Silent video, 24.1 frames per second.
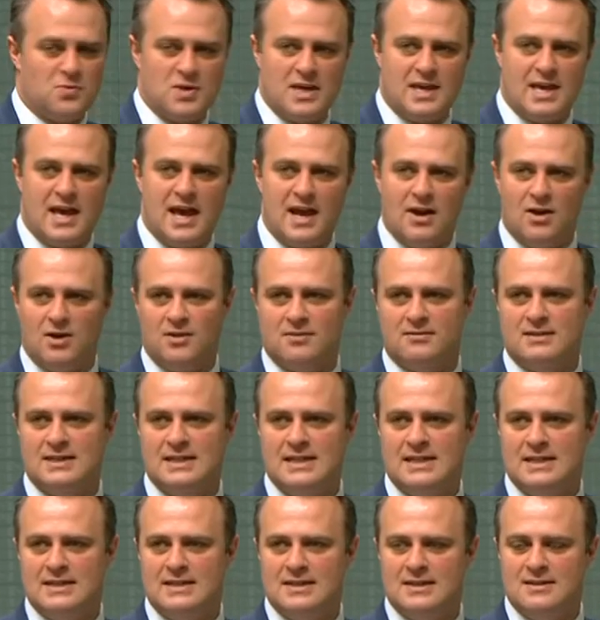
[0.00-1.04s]
We cannot
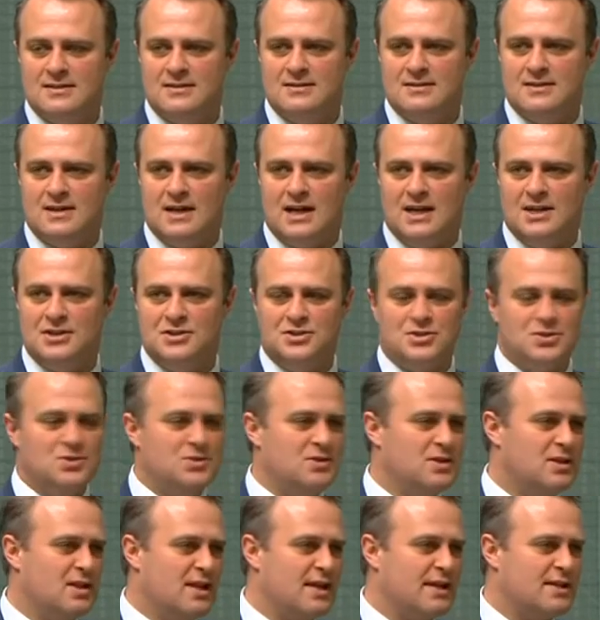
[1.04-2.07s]
undo
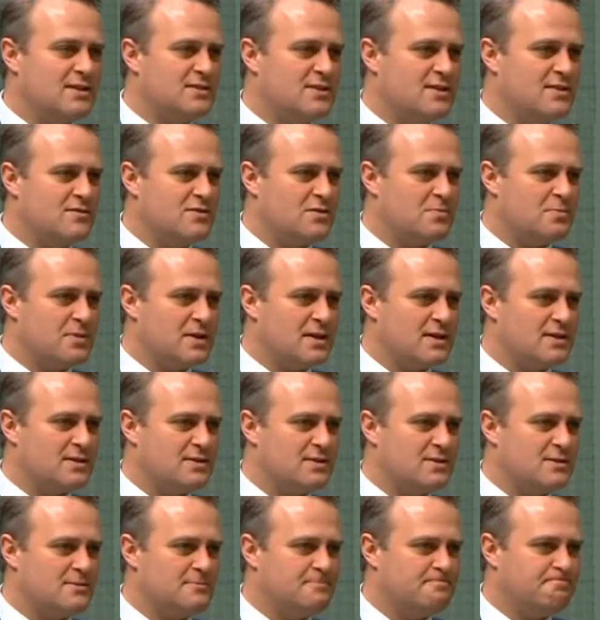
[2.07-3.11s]
the legacy of the
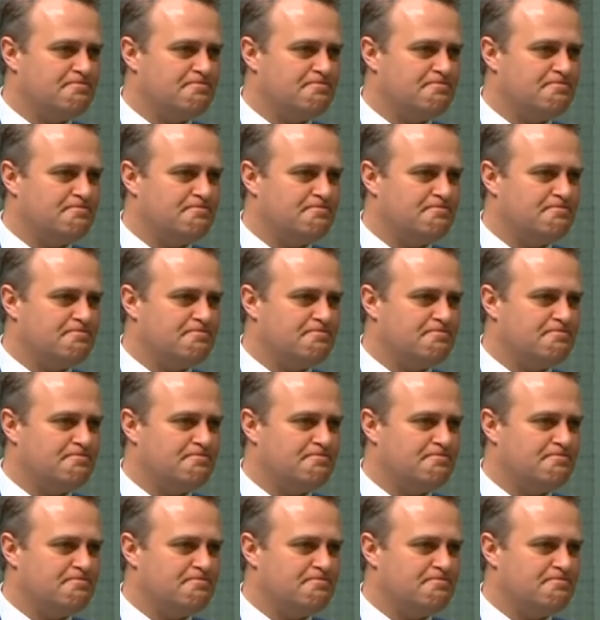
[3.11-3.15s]
past.